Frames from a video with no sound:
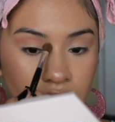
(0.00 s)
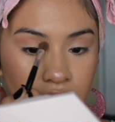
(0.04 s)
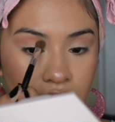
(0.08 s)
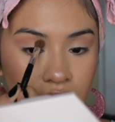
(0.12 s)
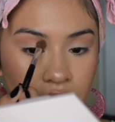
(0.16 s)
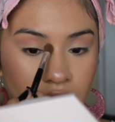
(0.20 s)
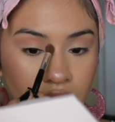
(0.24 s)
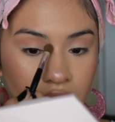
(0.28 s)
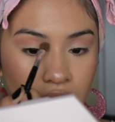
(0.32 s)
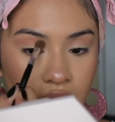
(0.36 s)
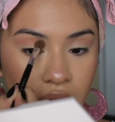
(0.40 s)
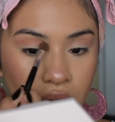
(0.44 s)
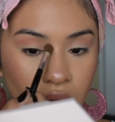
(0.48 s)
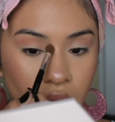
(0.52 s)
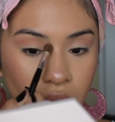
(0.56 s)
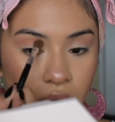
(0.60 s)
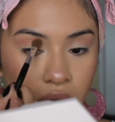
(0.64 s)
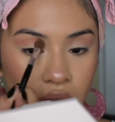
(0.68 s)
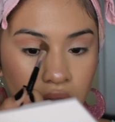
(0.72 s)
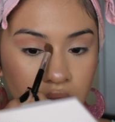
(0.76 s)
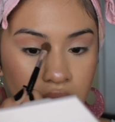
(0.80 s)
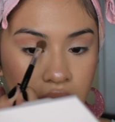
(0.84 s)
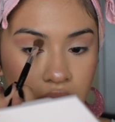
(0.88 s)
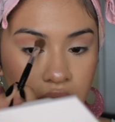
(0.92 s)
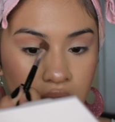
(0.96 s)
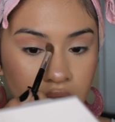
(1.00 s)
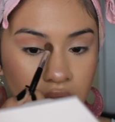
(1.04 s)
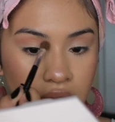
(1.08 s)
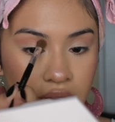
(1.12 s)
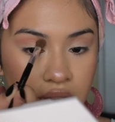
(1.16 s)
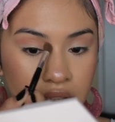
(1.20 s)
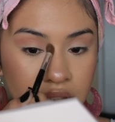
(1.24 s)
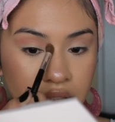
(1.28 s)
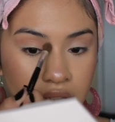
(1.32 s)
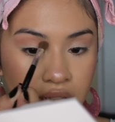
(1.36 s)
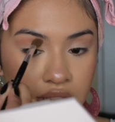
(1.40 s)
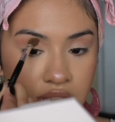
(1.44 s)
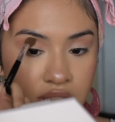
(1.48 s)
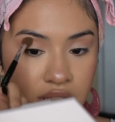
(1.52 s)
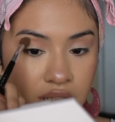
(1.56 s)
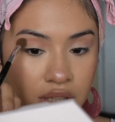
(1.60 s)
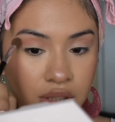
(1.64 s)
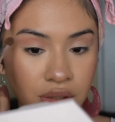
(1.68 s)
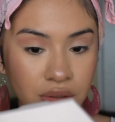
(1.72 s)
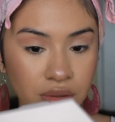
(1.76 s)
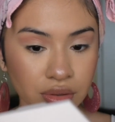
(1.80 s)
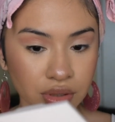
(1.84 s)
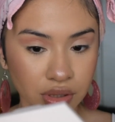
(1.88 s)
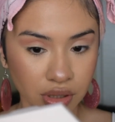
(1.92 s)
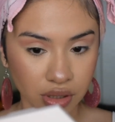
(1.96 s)
Yeah, the quality of these
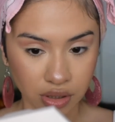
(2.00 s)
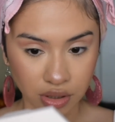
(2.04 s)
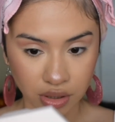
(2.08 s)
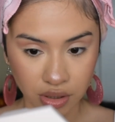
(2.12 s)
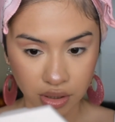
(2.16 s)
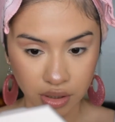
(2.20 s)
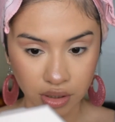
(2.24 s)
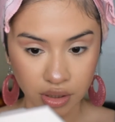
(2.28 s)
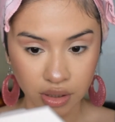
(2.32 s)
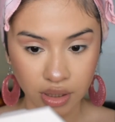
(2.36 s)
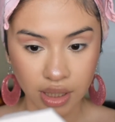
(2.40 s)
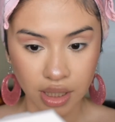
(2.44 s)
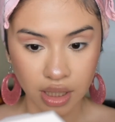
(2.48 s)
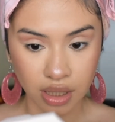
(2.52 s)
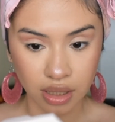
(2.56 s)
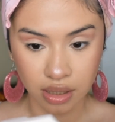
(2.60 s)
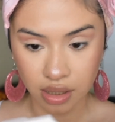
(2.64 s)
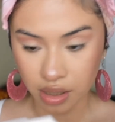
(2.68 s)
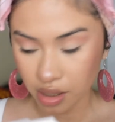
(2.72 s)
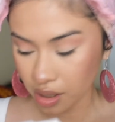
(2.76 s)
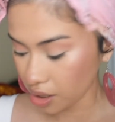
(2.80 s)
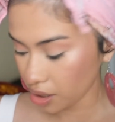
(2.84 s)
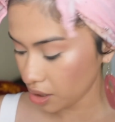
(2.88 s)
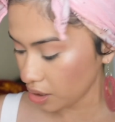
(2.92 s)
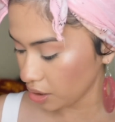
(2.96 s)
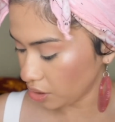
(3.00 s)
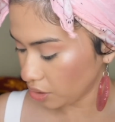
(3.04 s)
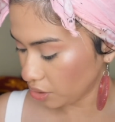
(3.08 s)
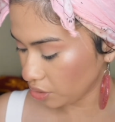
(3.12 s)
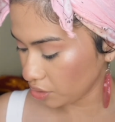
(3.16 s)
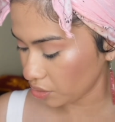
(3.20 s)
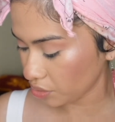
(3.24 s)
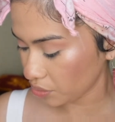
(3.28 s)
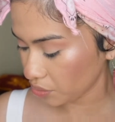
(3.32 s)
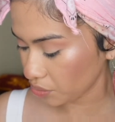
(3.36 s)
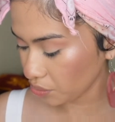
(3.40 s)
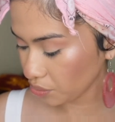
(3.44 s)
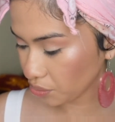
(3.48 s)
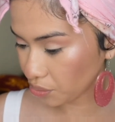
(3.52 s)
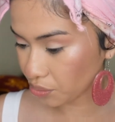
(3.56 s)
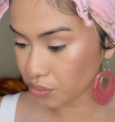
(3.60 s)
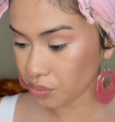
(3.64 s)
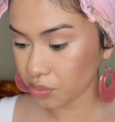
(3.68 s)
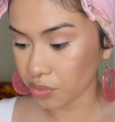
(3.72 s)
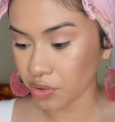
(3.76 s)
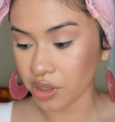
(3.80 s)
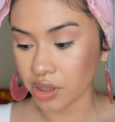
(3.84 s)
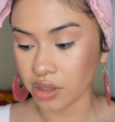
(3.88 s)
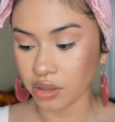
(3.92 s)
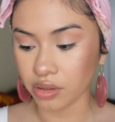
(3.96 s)
eyeshadows are like
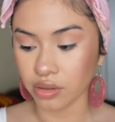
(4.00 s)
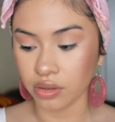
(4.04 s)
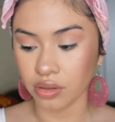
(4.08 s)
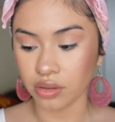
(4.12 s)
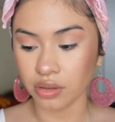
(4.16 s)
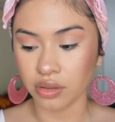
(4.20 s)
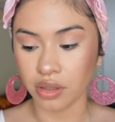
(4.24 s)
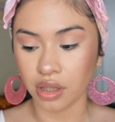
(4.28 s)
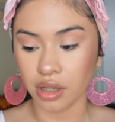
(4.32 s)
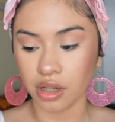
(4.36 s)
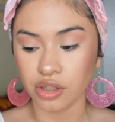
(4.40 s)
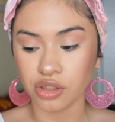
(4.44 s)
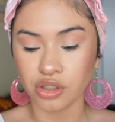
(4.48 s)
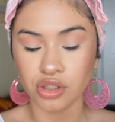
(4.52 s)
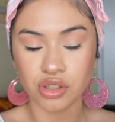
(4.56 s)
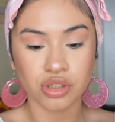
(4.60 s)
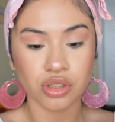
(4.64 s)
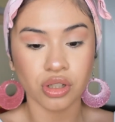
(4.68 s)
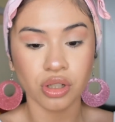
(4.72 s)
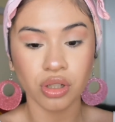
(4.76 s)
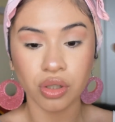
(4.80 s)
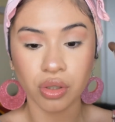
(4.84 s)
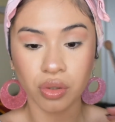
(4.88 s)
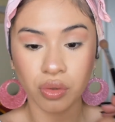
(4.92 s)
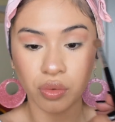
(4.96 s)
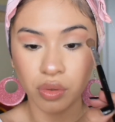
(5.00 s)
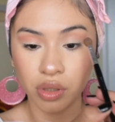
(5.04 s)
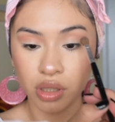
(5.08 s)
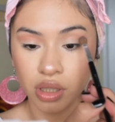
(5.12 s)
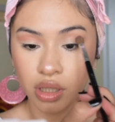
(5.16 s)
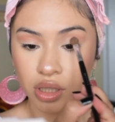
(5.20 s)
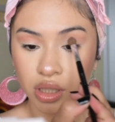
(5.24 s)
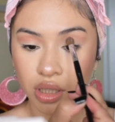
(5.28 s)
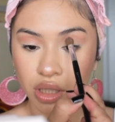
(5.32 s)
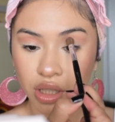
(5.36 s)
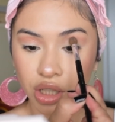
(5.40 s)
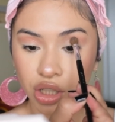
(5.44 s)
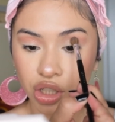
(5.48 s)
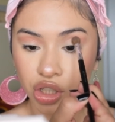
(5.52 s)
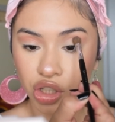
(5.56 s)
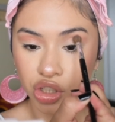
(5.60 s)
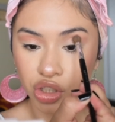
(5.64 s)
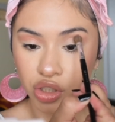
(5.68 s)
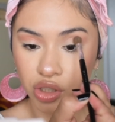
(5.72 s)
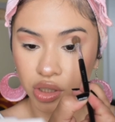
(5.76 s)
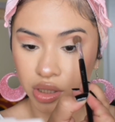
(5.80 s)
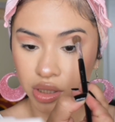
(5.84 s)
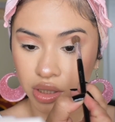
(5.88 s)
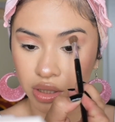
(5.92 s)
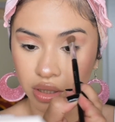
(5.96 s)
unreal. They are so
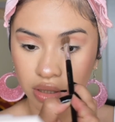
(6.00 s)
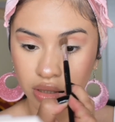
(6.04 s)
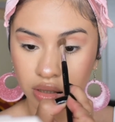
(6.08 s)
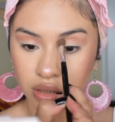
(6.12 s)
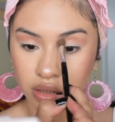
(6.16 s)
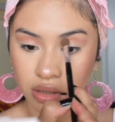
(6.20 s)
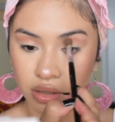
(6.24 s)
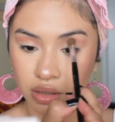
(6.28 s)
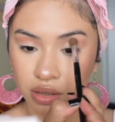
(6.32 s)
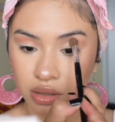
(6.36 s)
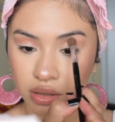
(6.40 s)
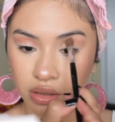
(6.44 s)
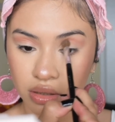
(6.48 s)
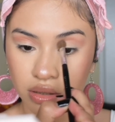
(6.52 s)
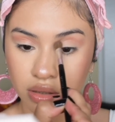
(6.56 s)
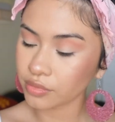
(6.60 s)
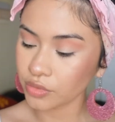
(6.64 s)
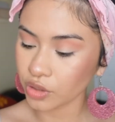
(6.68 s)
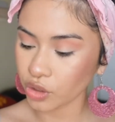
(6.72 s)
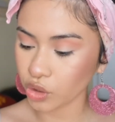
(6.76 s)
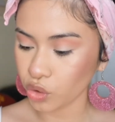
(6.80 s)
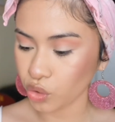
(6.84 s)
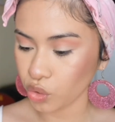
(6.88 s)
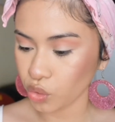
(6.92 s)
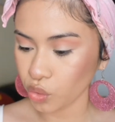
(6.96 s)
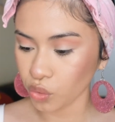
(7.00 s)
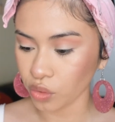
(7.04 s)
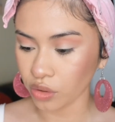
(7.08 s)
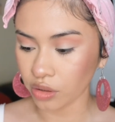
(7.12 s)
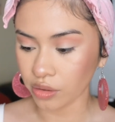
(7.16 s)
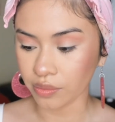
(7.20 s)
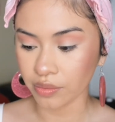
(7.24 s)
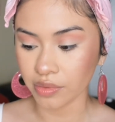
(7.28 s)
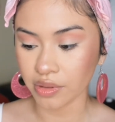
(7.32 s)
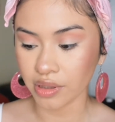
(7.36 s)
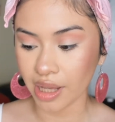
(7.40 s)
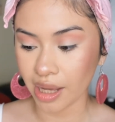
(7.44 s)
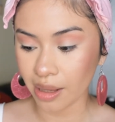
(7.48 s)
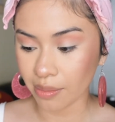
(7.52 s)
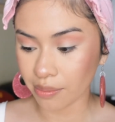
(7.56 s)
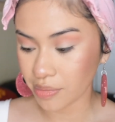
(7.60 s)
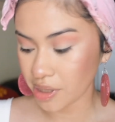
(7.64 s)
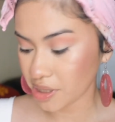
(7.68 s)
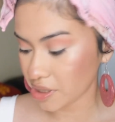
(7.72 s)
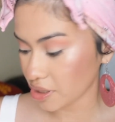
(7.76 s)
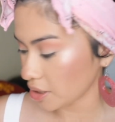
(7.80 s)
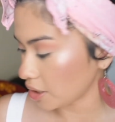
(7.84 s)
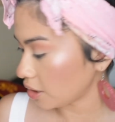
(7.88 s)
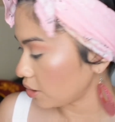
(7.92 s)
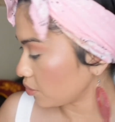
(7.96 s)
good. Cool. That
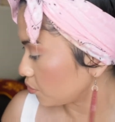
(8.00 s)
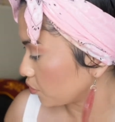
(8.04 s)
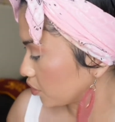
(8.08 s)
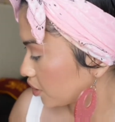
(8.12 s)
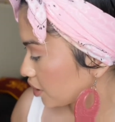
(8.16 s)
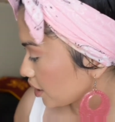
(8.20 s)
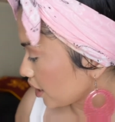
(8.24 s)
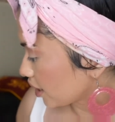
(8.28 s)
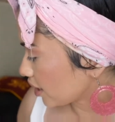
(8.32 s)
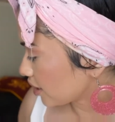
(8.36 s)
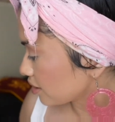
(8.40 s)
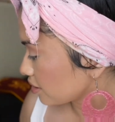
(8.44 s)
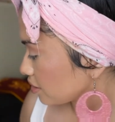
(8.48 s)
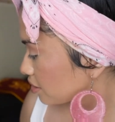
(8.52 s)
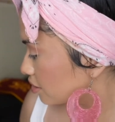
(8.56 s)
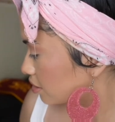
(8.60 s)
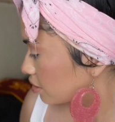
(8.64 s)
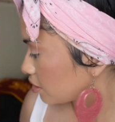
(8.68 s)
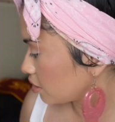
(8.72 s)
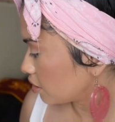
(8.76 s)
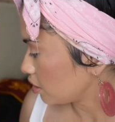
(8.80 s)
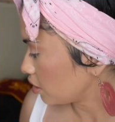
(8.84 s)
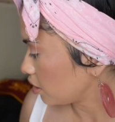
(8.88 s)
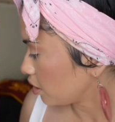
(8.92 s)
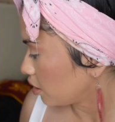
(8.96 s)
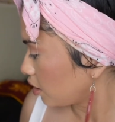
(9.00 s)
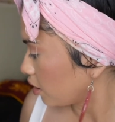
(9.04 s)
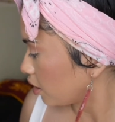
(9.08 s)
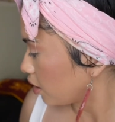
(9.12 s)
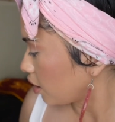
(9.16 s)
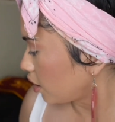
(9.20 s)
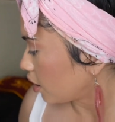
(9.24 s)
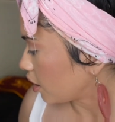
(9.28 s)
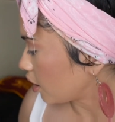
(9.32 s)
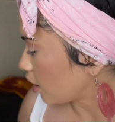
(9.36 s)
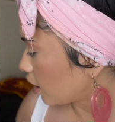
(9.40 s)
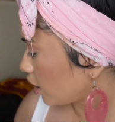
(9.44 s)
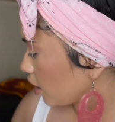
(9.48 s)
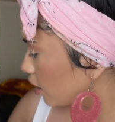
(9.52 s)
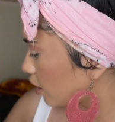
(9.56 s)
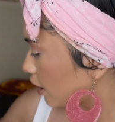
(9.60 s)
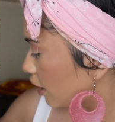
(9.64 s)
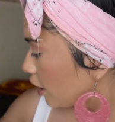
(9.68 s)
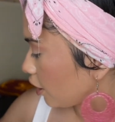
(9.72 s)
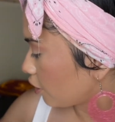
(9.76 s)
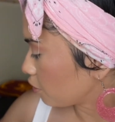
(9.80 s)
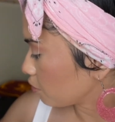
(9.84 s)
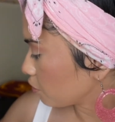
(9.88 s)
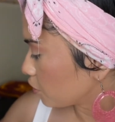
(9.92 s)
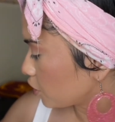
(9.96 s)
blended out really nice. And
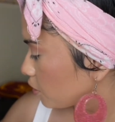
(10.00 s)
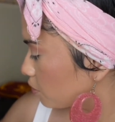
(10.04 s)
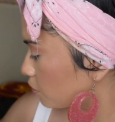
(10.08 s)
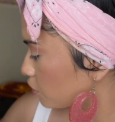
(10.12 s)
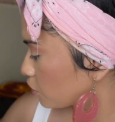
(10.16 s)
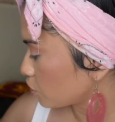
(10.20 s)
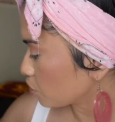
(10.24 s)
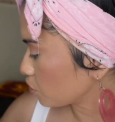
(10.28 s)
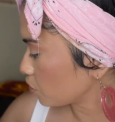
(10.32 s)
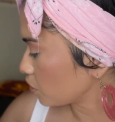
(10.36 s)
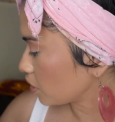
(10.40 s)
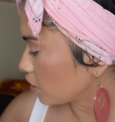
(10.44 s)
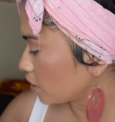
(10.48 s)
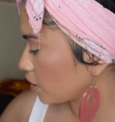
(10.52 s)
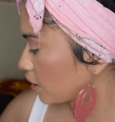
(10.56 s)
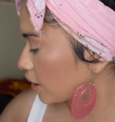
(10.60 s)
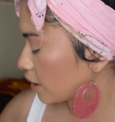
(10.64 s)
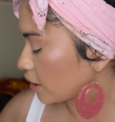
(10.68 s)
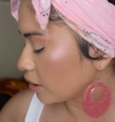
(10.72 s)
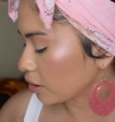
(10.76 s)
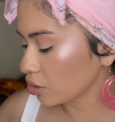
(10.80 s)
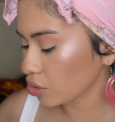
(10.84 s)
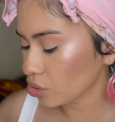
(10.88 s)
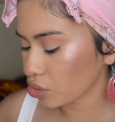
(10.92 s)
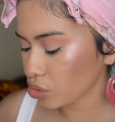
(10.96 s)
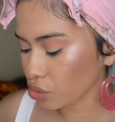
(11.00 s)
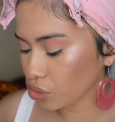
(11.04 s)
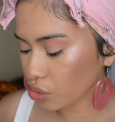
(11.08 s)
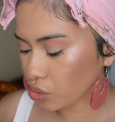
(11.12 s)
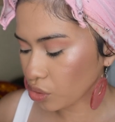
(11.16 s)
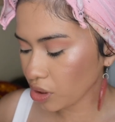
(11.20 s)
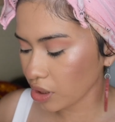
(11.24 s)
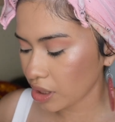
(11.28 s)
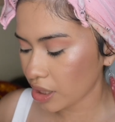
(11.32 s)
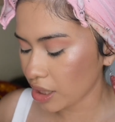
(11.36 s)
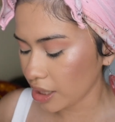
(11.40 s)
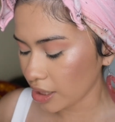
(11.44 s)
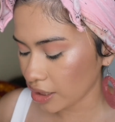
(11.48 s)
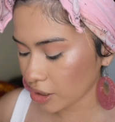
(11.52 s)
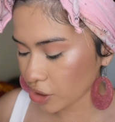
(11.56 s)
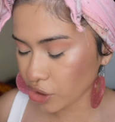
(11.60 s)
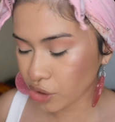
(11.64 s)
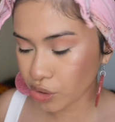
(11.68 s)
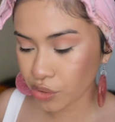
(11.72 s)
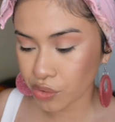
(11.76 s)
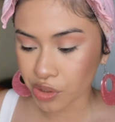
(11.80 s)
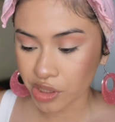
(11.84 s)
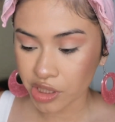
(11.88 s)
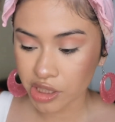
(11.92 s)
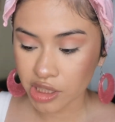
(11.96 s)
now I'm going to be doing like a little cut
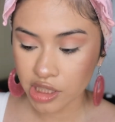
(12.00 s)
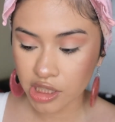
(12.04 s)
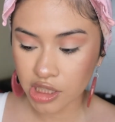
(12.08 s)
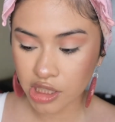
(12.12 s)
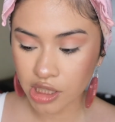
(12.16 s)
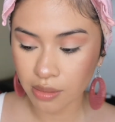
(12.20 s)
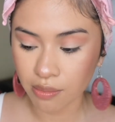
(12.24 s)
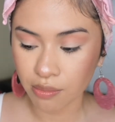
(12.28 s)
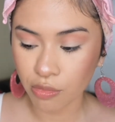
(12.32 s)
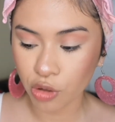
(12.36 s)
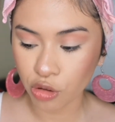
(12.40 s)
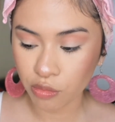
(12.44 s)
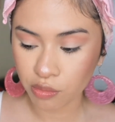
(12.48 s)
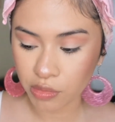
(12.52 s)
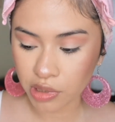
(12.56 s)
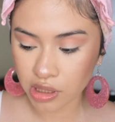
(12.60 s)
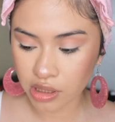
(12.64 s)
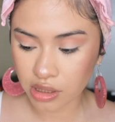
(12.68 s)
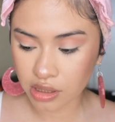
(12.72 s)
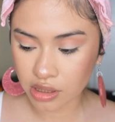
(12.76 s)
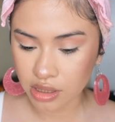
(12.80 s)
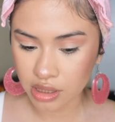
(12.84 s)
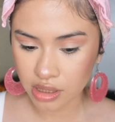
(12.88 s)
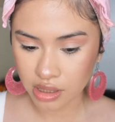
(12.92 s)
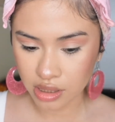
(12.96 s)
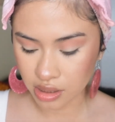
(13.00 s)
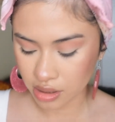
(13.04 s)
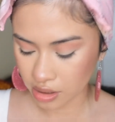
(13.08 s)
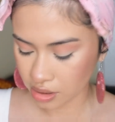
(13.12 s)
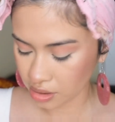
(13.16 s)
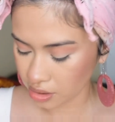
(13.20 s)
crease moment.